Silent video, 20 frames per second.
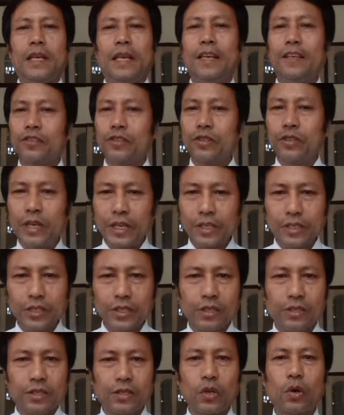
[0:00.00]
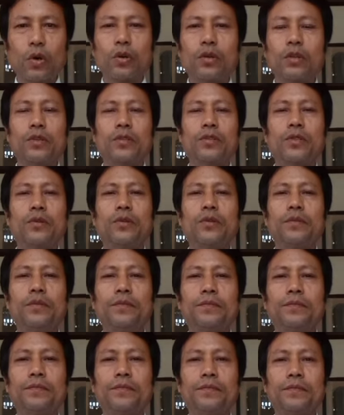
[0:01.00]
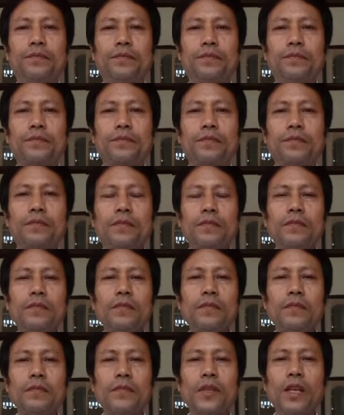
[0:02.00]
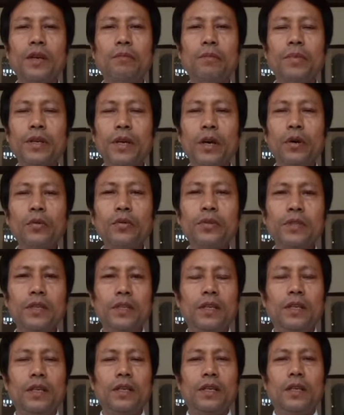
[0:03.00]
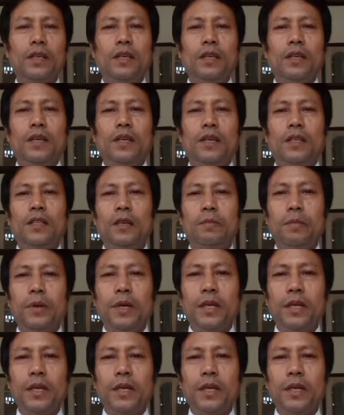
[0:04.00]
his dress code also, because the